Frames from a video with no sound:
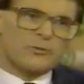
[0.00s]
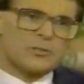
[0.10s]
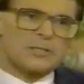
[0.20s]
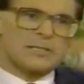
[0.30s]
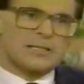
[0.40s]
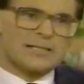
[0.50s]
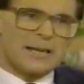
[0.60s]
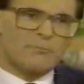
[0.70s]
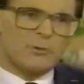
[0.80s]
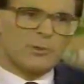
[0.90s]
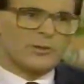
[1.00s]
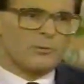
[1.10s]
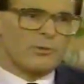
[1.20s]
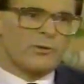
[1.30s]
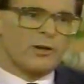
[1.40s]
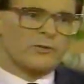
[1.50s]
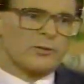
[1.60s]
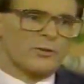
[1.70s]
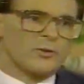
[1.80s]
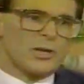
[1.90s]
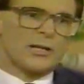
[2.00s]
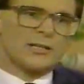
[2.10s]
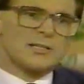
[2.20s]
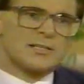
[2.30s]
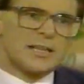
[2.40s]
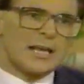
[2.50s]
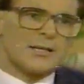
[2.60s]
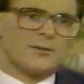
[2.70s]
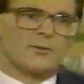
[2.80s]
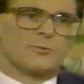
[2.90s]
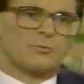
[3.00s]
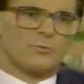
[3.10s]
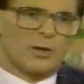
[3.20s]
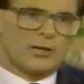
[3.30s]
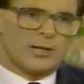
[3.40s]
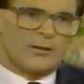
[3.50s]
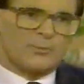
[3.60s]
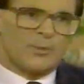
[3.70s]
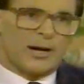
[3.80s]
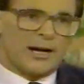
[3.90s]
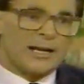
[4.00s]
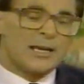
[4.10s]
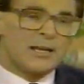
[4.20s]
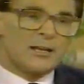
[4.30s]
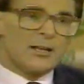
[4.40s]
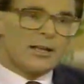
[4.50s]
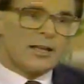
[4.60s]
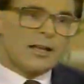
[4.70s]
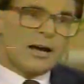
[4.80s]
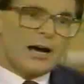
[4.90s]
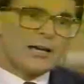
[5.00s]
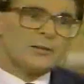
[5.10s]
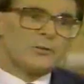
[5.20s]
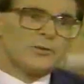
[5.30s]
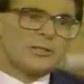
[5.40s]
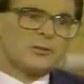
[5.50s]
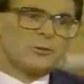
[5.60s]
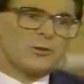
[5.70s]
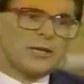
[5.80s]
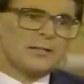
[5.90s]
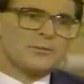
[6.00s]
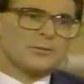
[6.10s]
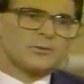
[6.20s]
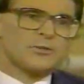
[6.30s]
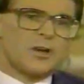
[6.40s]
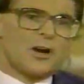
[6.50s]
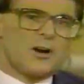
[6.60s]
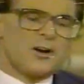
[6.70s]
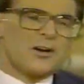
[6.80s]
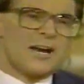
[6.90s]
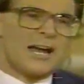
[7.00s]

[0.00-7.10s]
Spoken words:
differences in temperament that we've got to learn to understand one another by. I don't think that Orientals are...